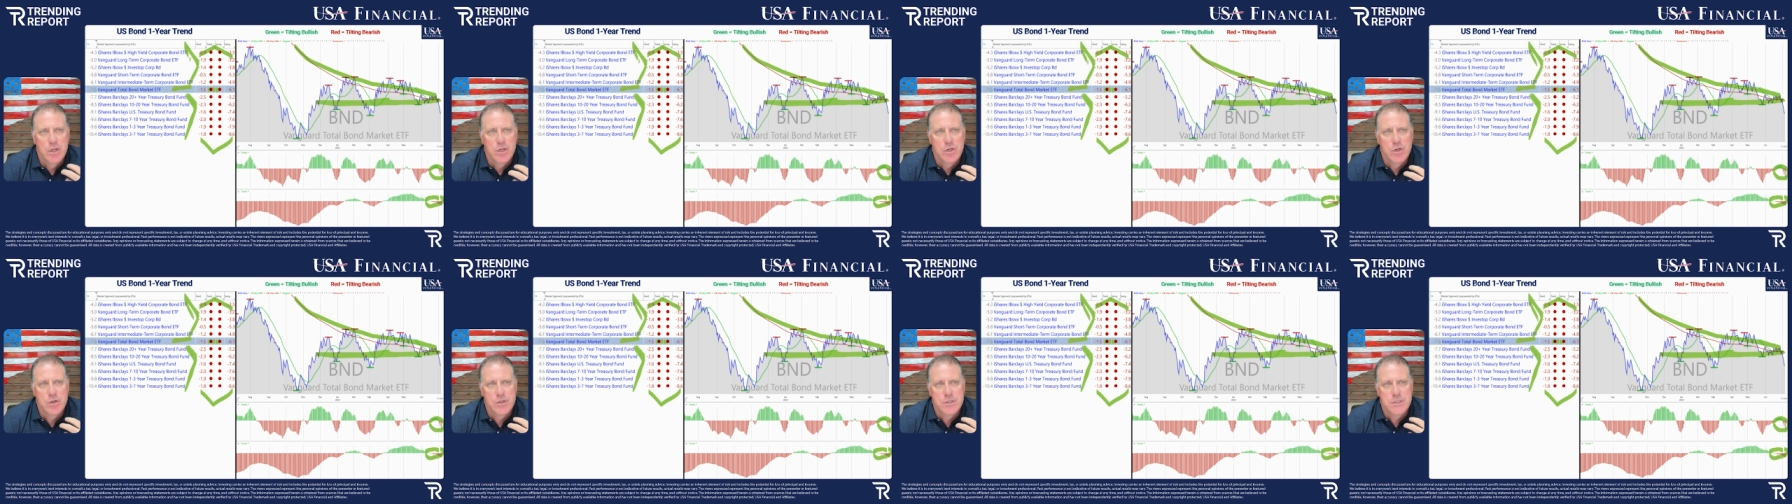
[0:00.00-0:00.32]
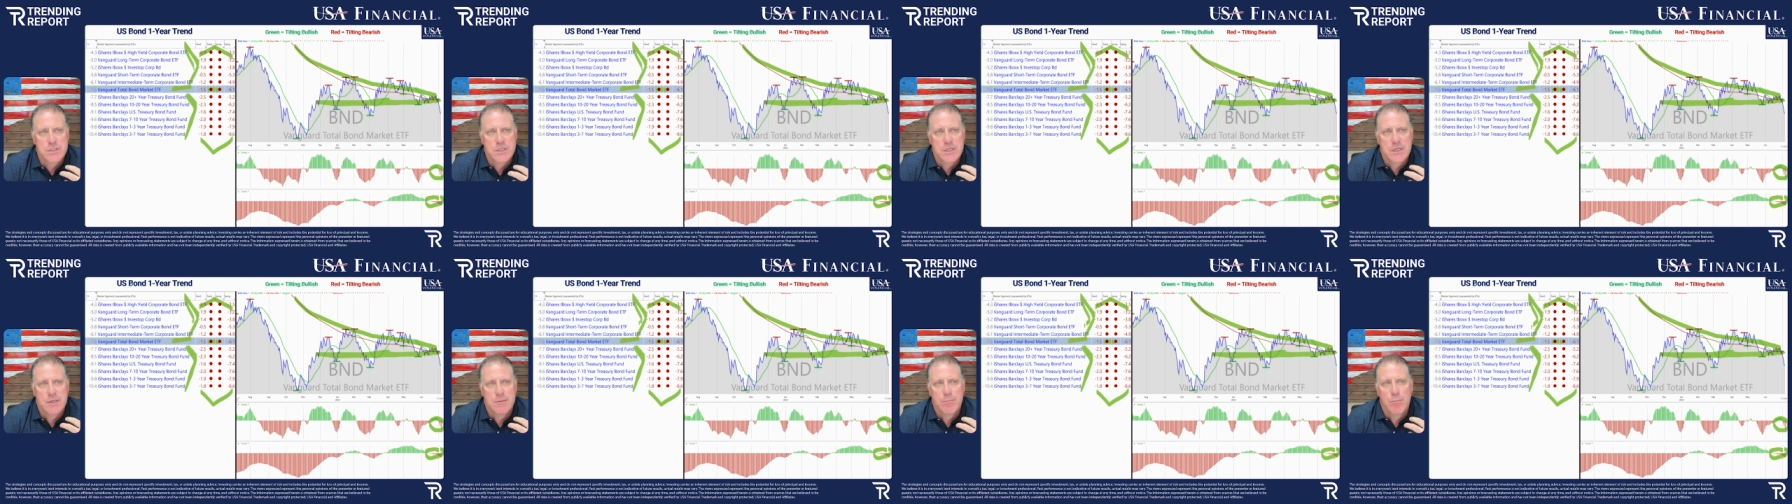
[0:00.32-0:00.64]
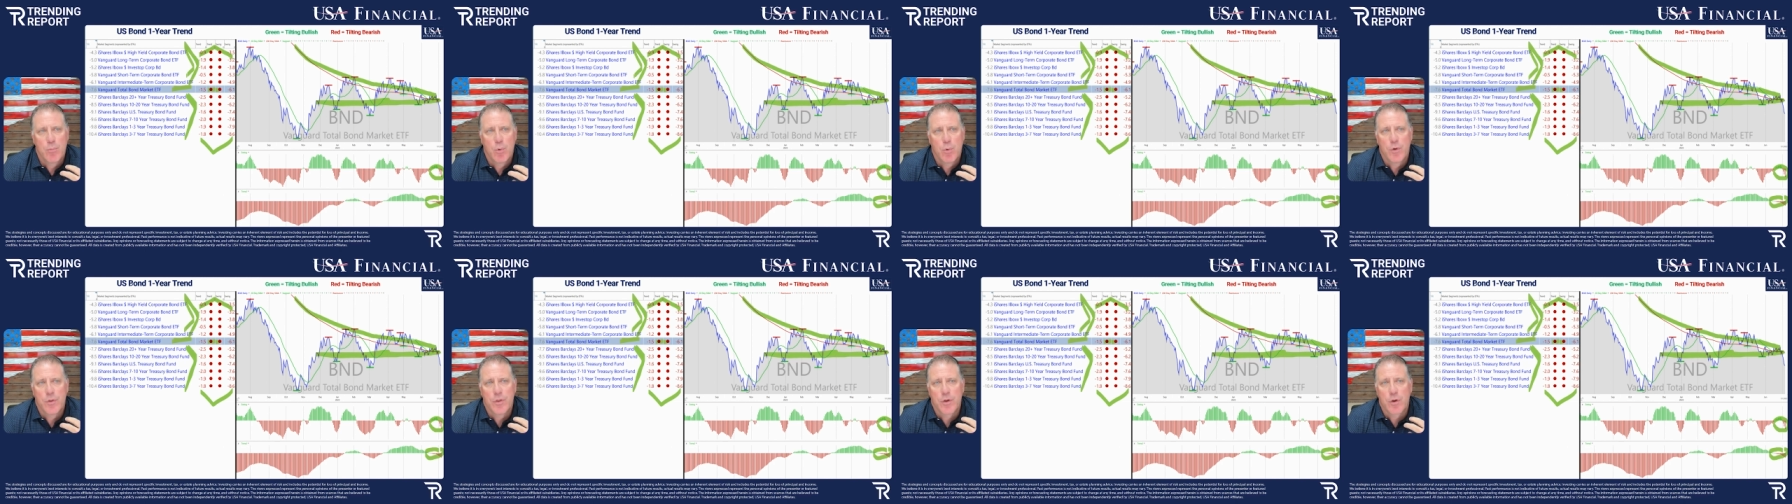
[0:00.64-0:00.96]
you're seeing
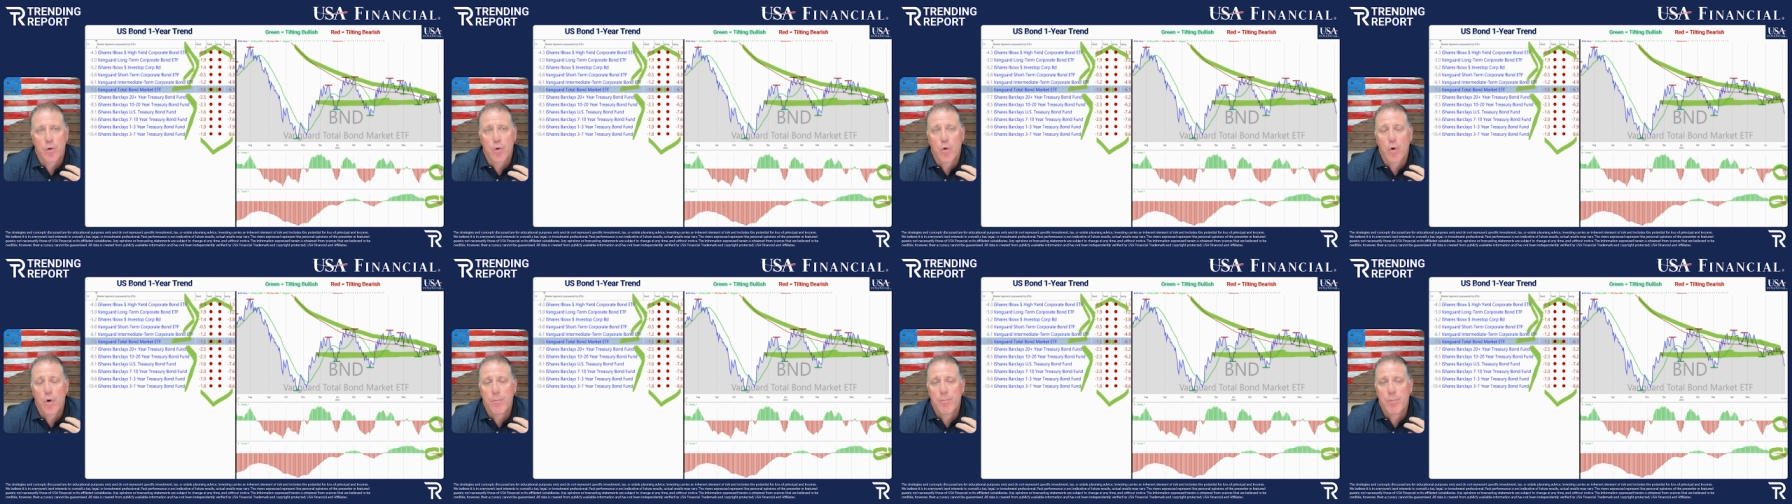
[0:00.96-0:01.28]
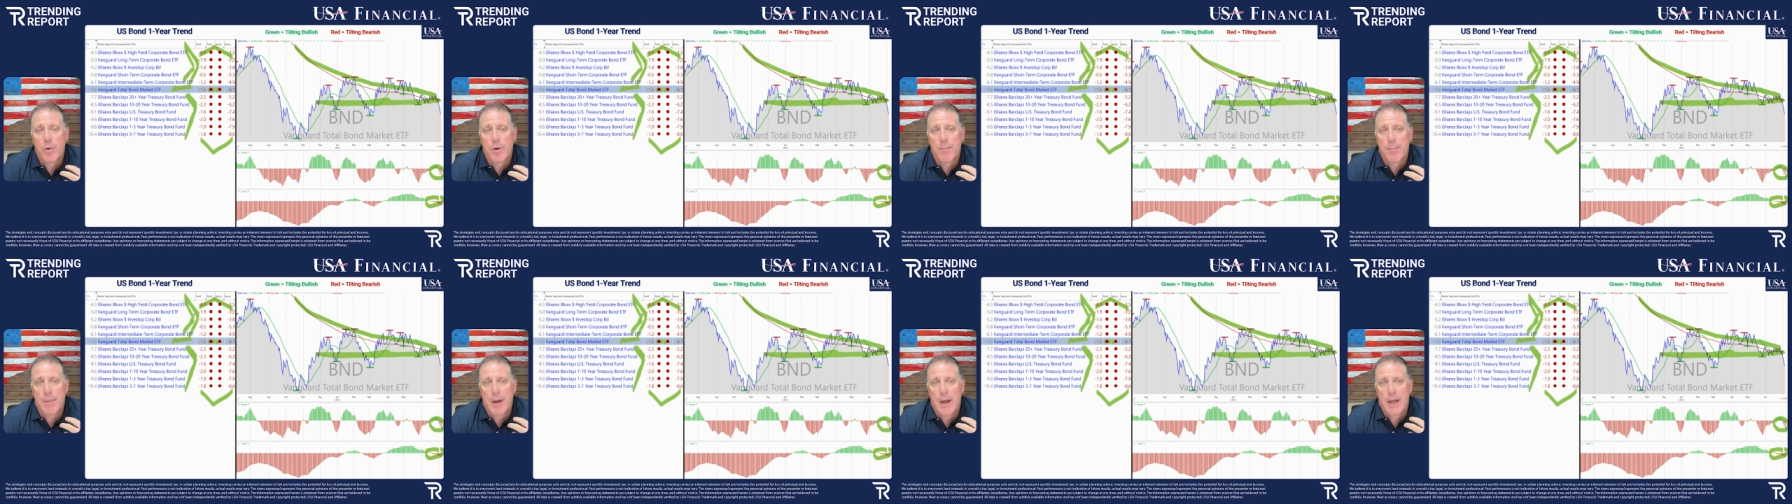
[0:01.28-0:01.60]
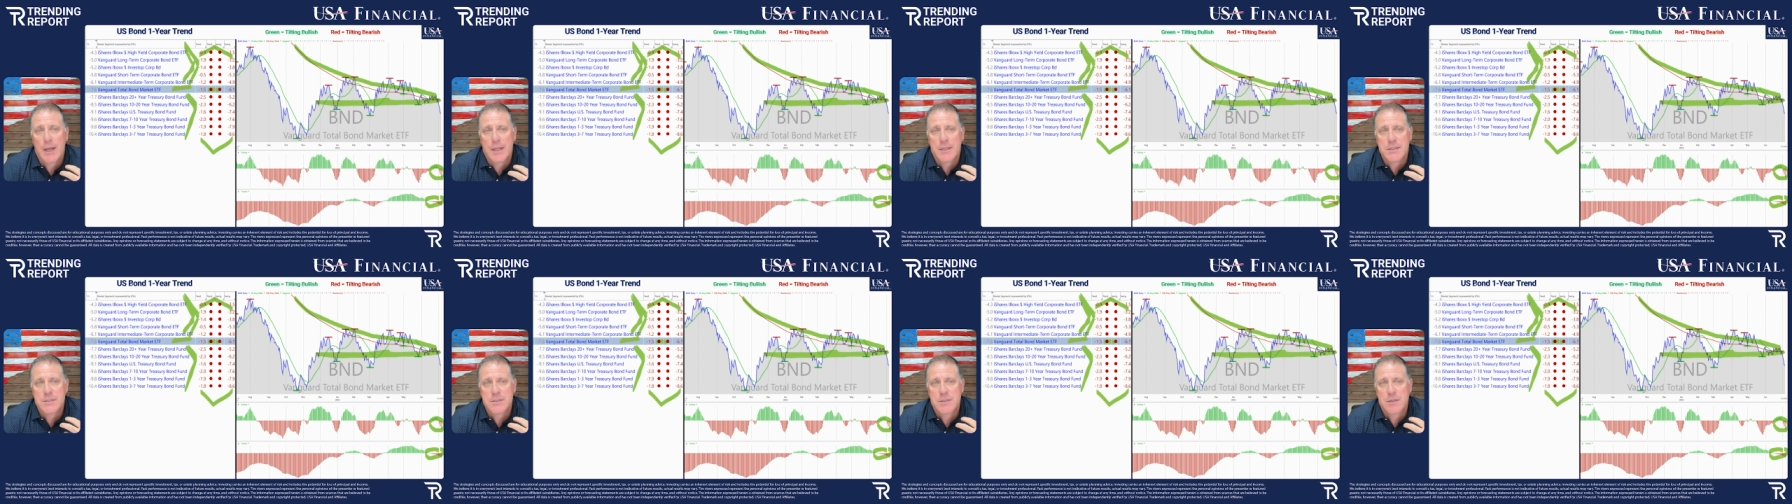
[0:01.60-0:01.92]
more of the corporate
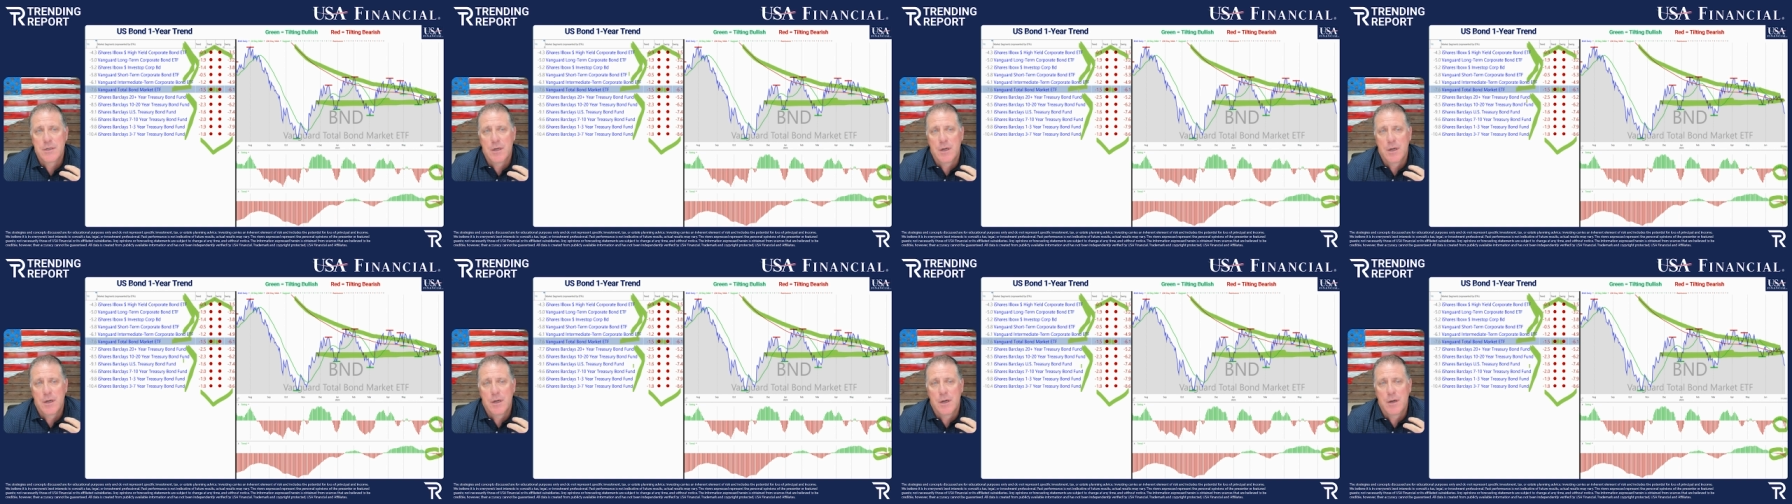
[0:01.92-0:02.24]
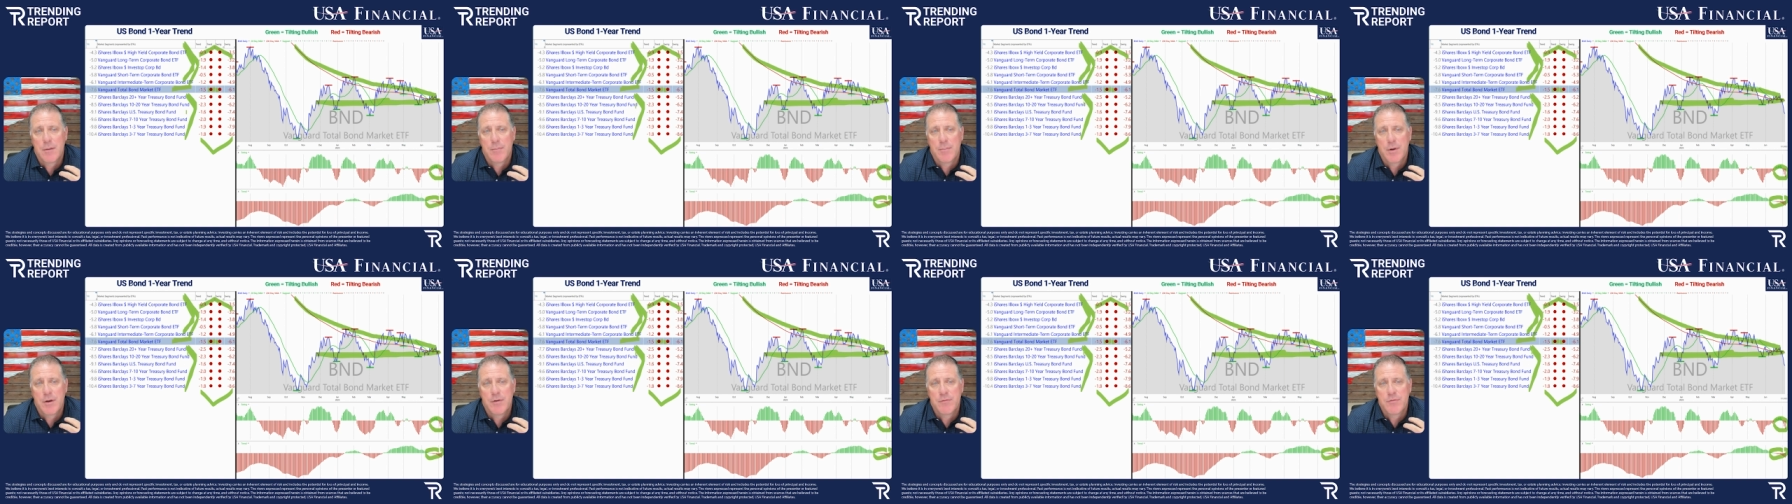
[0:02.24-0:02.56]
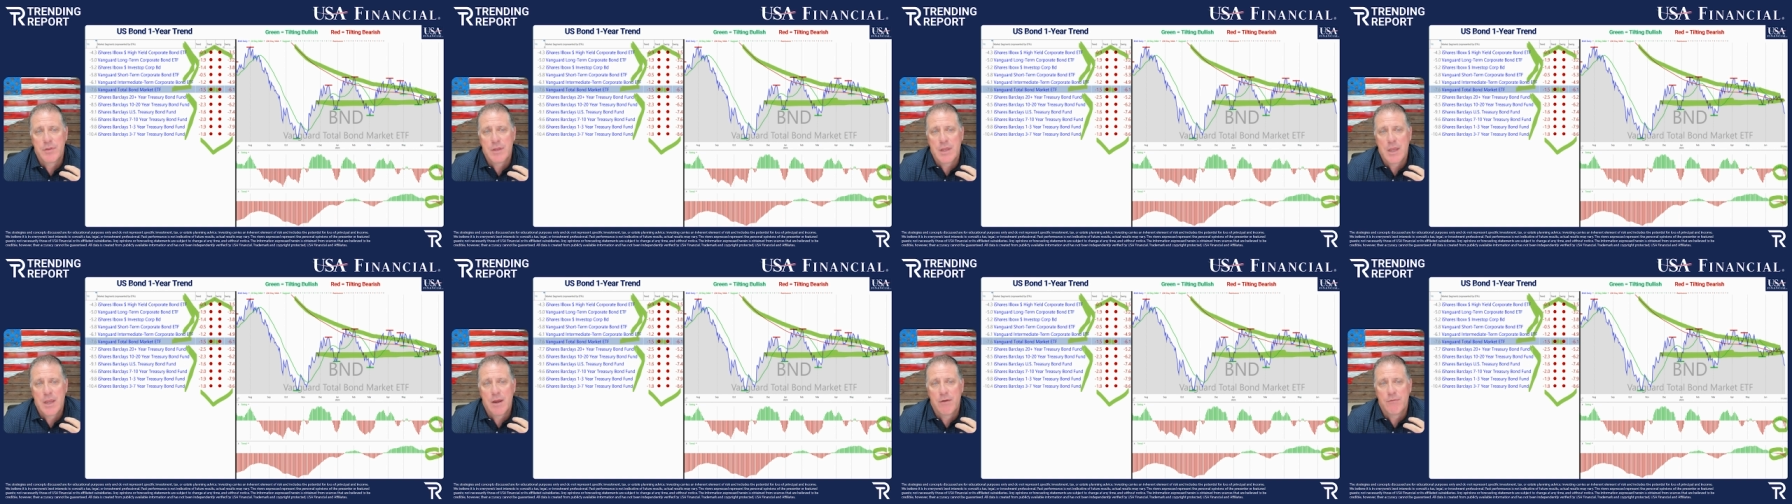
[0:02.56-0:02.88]
bonds
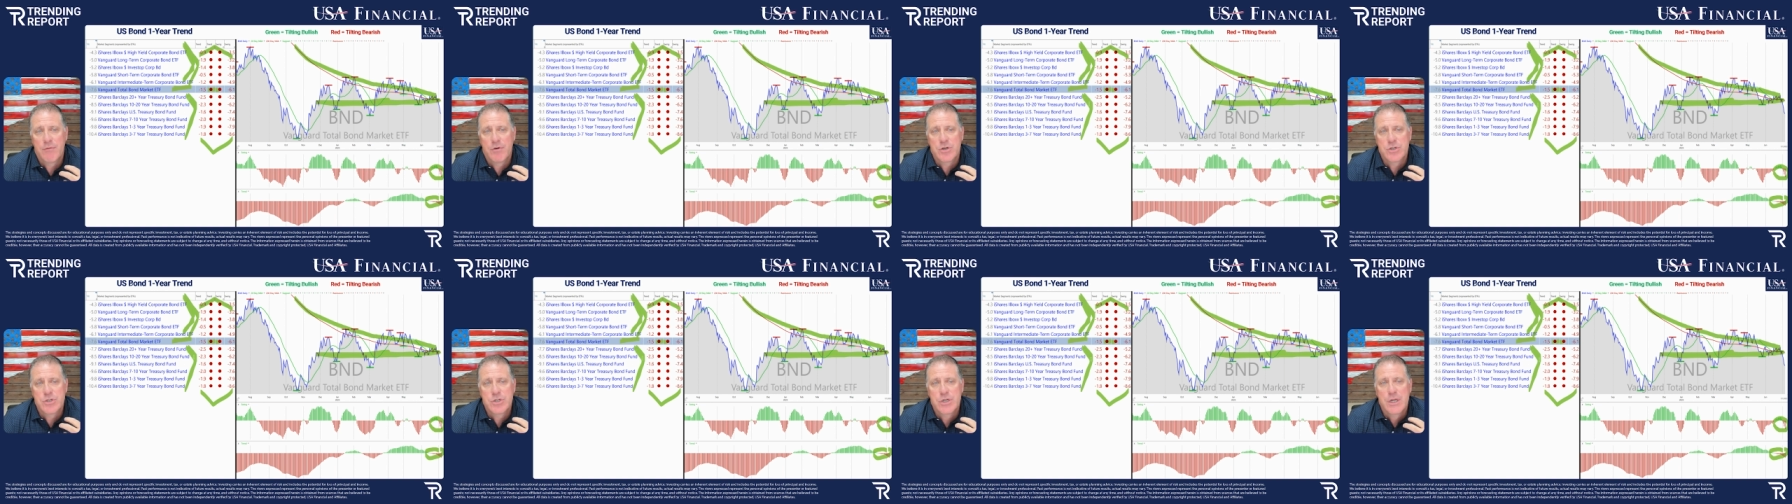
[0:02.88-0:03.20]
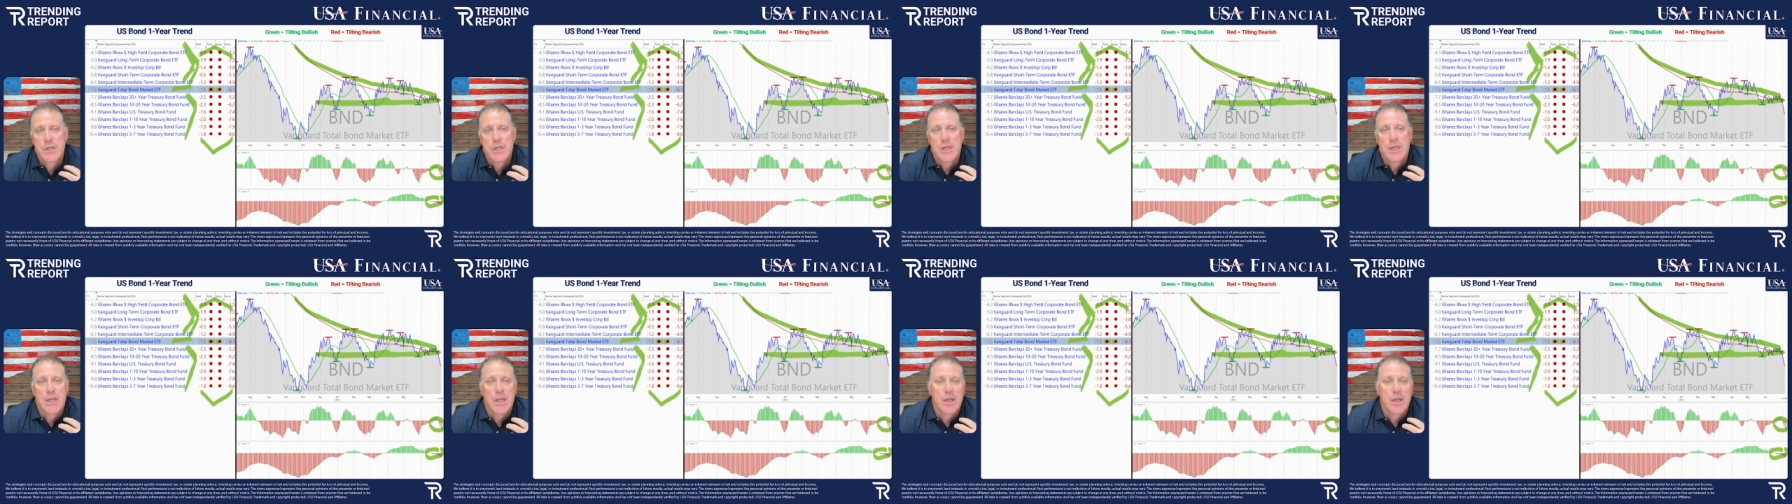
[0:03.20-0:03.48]
above the average,